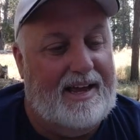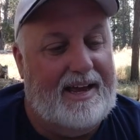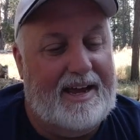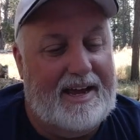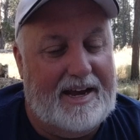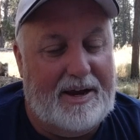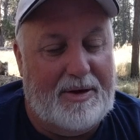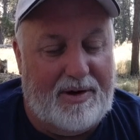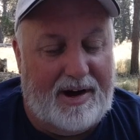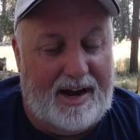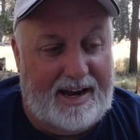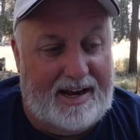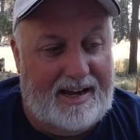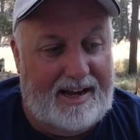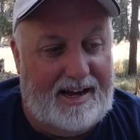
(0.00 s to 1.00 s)
Any
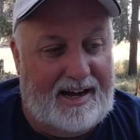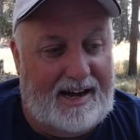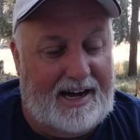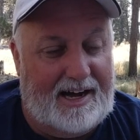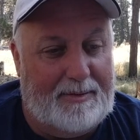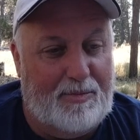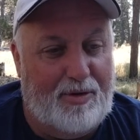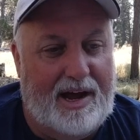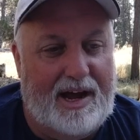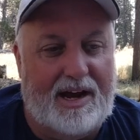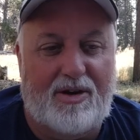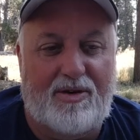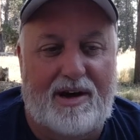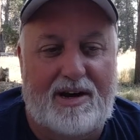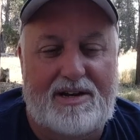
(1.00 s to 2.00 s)
rate, we had
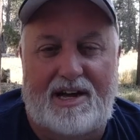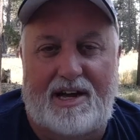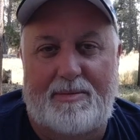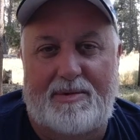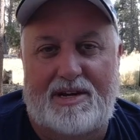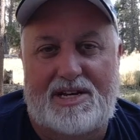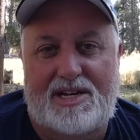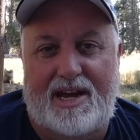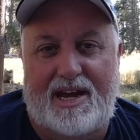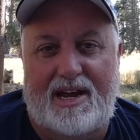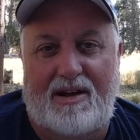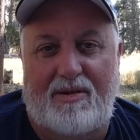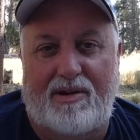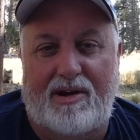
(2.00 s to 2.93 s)
a great time in Seattle,